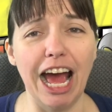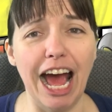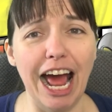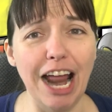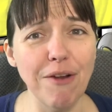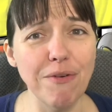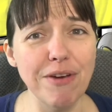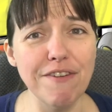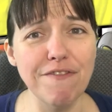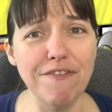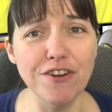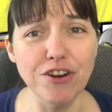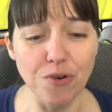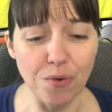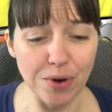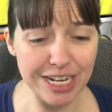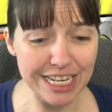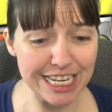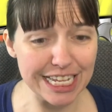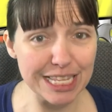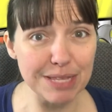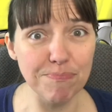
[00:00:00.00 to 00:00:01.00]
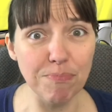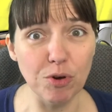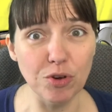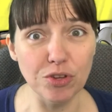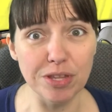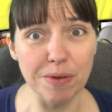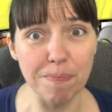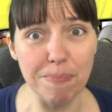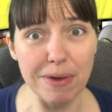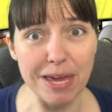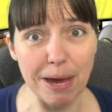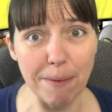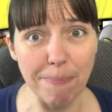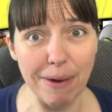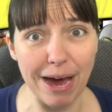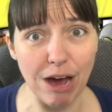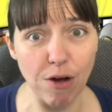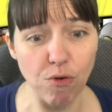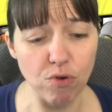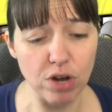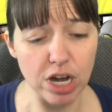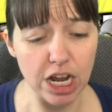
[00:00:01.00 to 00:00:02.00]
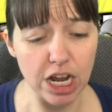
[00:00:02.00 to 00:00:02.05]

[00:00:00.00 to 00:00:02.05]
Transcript: I don't even know what this is supposed to be about.